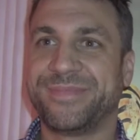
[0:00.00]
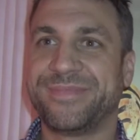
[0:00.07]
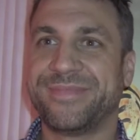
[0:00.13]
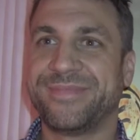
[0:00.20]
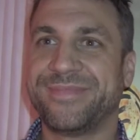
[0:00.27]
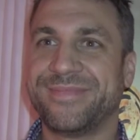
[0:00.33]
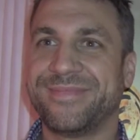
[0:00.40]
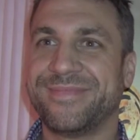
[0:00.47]

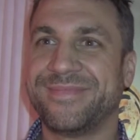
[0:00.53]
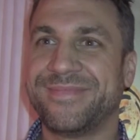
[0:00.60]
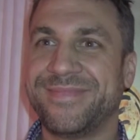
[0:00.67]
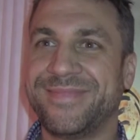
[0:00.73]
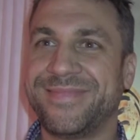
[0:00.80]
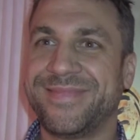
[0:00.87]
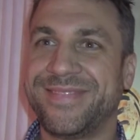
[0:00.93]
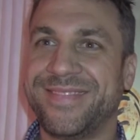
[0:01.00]
Have you hit
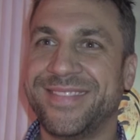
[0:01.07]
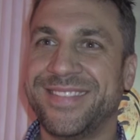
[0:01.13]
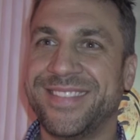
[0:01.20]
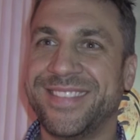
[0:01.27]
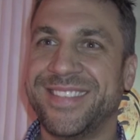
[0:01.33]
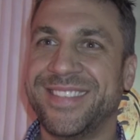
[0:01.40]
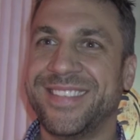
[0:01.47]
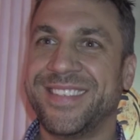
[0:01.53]
any
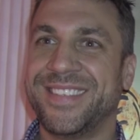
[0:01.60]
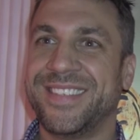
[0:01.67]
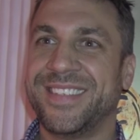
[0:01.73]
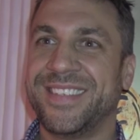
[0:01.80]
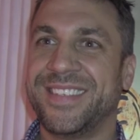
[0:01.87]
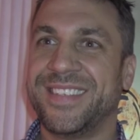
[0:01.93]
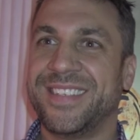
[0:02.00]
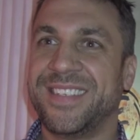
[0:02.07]
challenges in
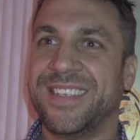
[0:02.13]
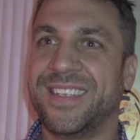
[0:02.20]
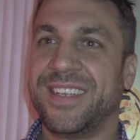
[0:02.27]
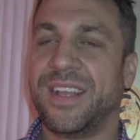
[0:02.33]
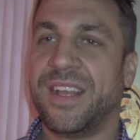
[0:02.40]
doing this game?